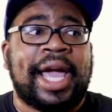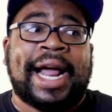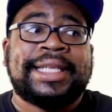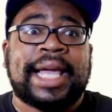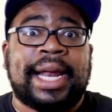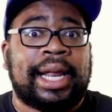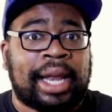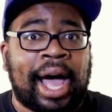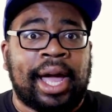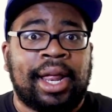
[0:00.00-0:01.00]
And I skated a
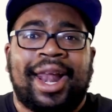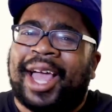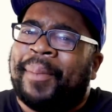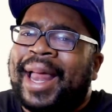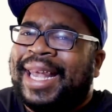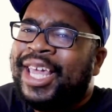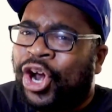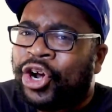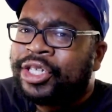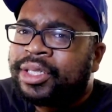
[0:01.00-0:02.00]
lot, like my knee
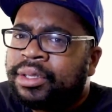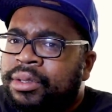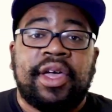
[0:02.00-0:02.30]
hurts.